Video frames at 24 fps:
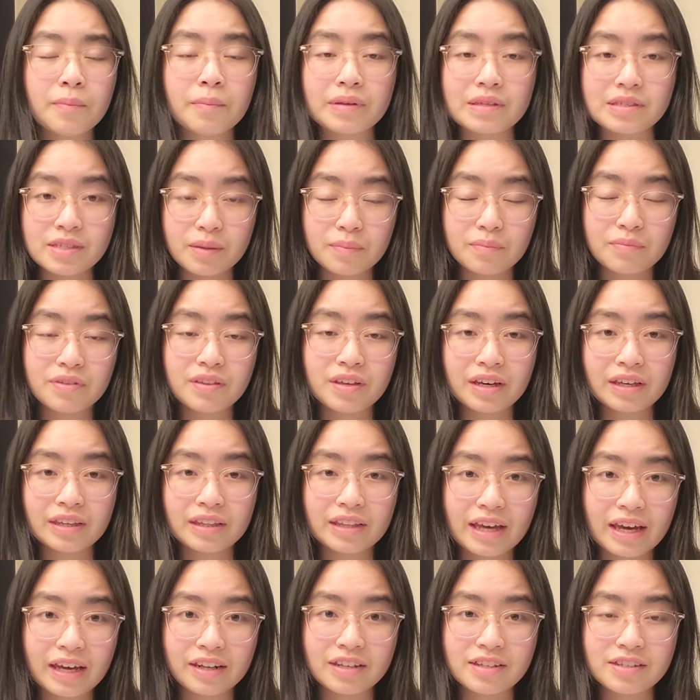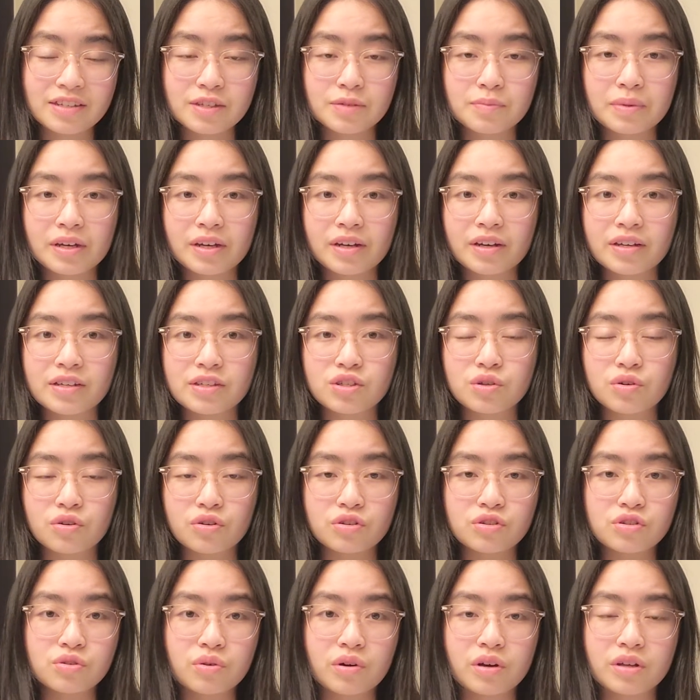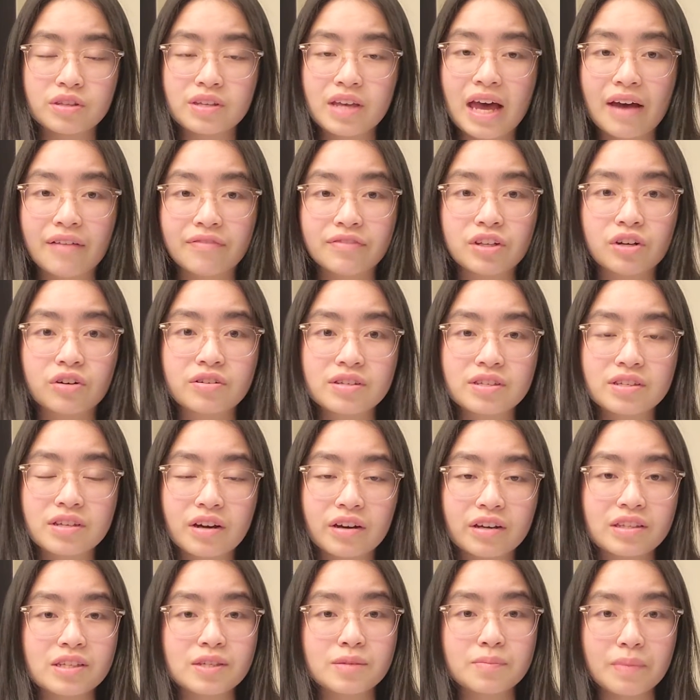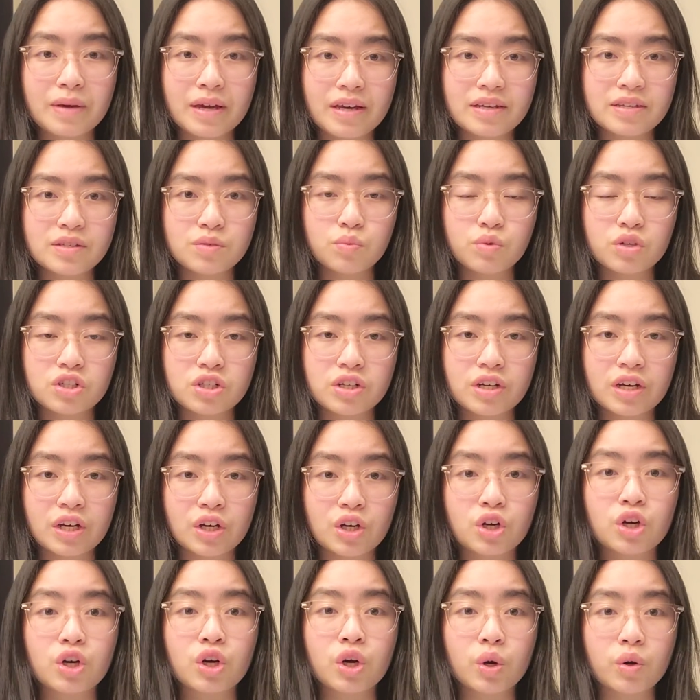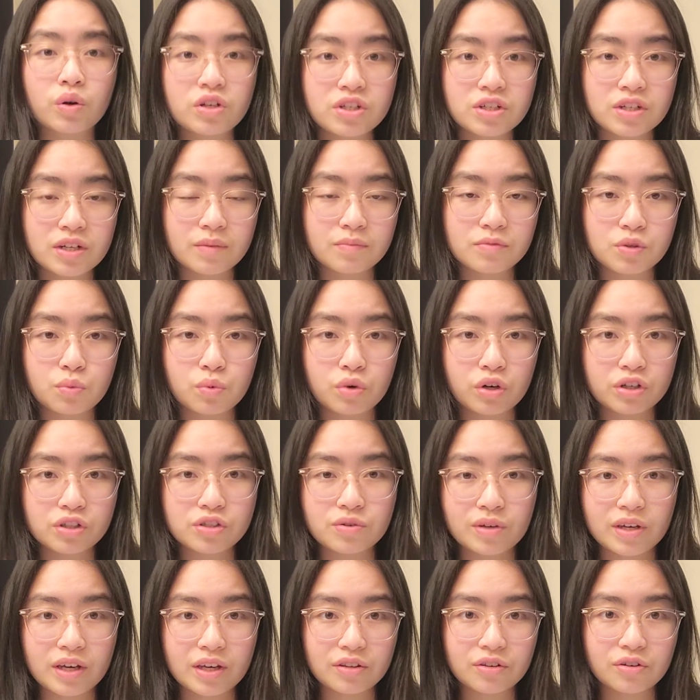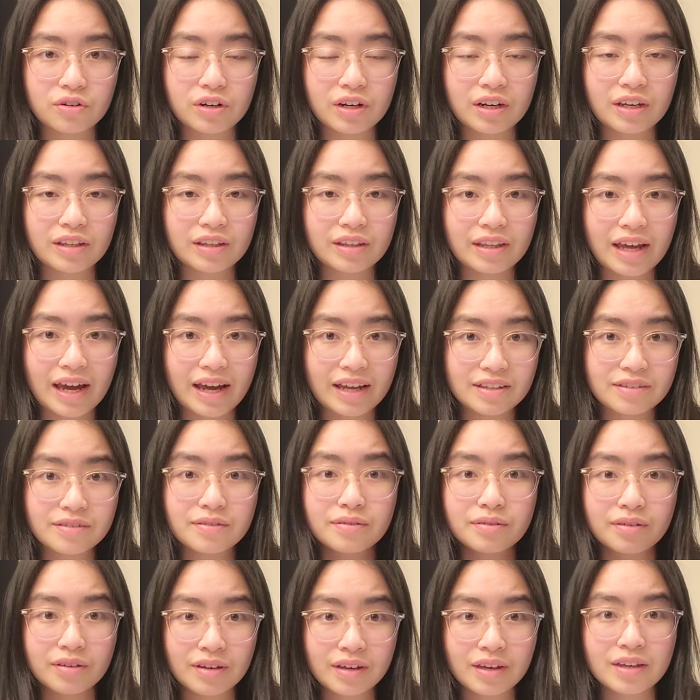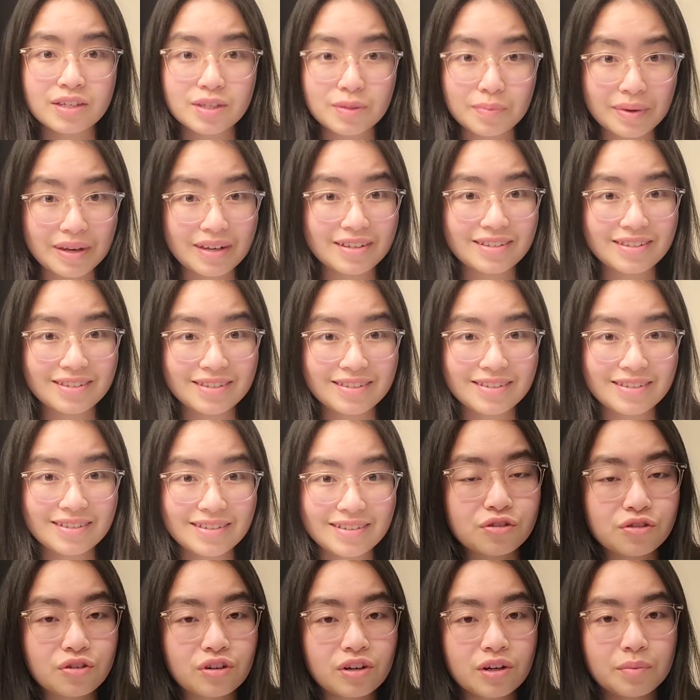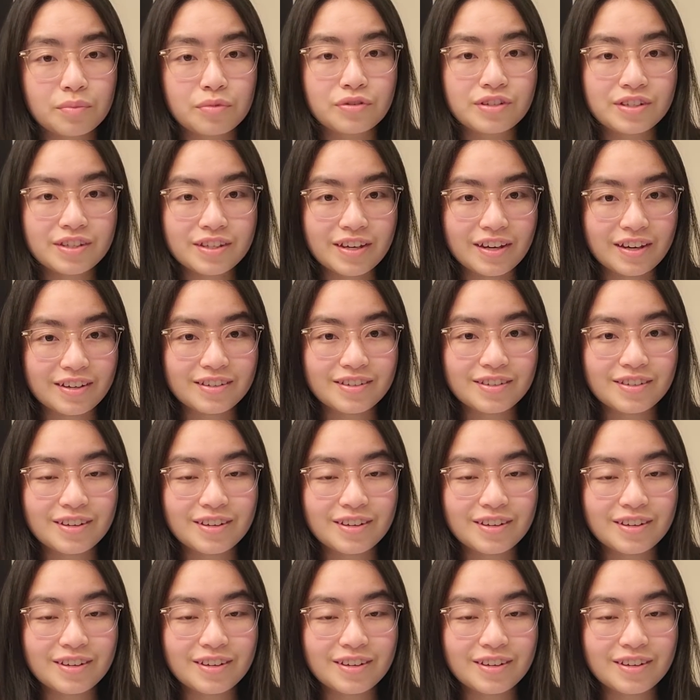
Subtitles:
but some think that it is because students don't have their assigned space, which encouraged them to work together in that space. Star number six